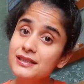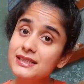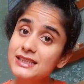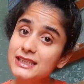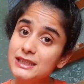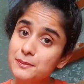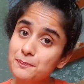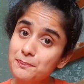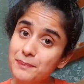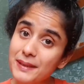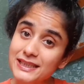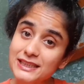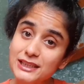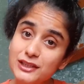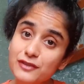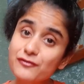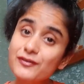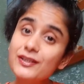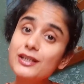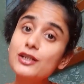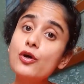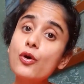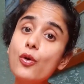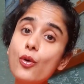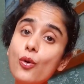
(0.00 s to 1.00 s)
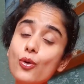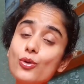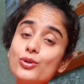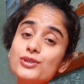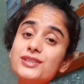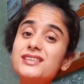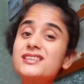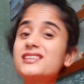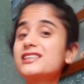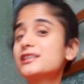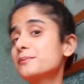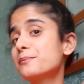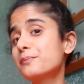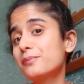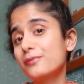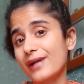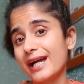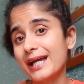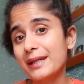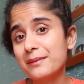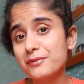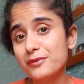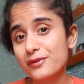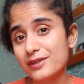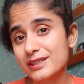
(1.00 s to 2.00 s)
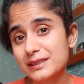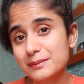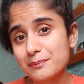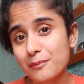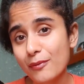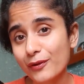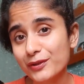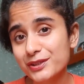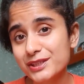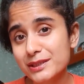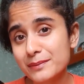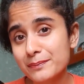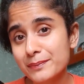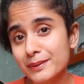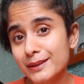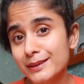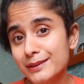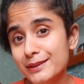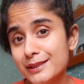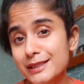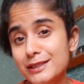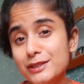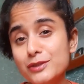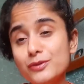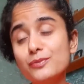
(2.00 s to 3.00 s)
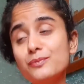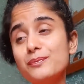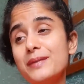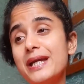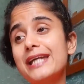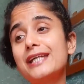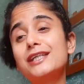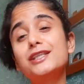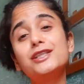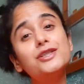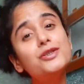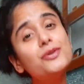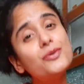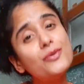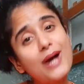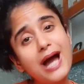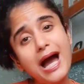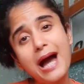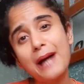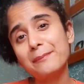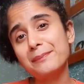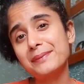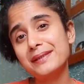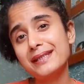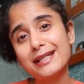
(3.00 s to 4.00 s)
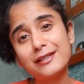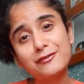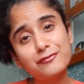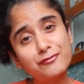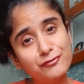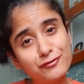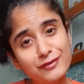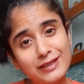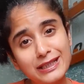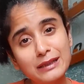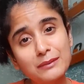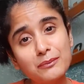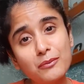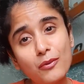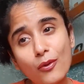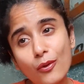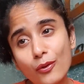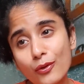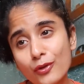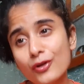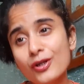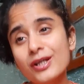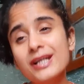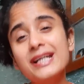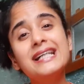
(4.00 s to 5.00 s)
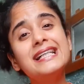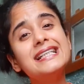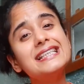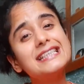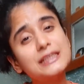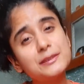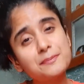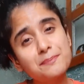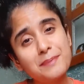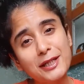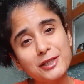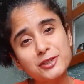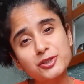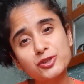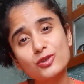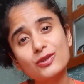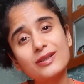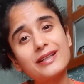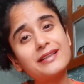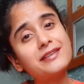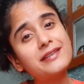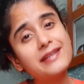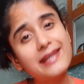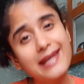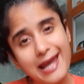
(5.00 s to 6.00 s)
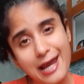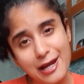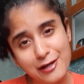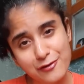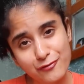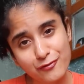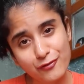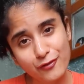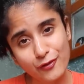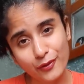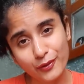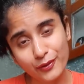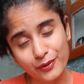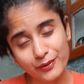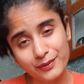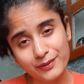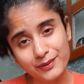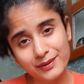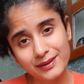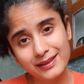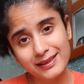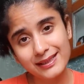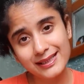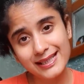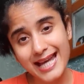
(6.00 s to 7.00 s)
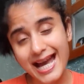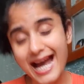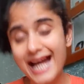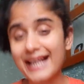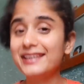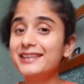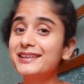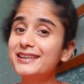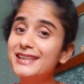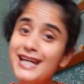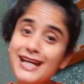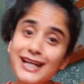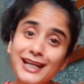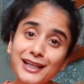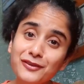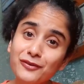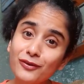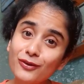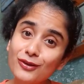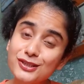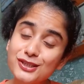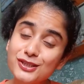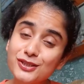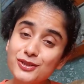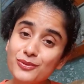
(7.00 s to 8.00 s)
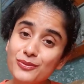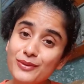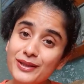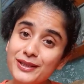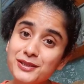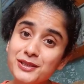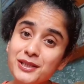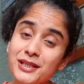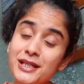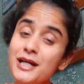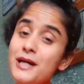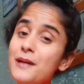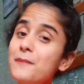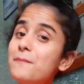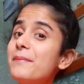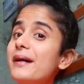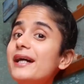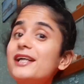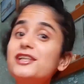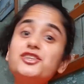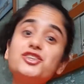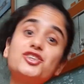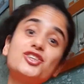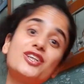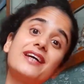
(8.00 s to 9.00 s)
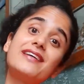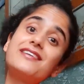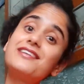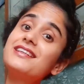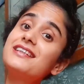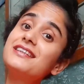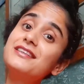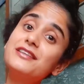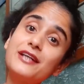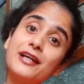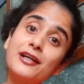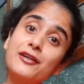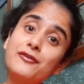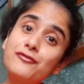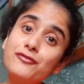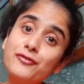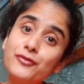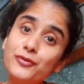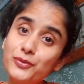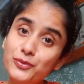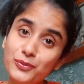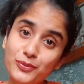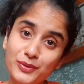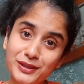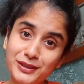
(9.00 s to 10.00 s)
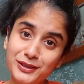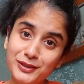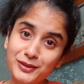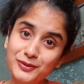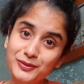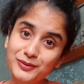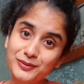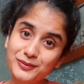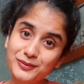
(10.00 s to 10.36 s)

specific host's prime responsibility to make you happy and feel more special and cared for. And they can also do it by sharing their food with you.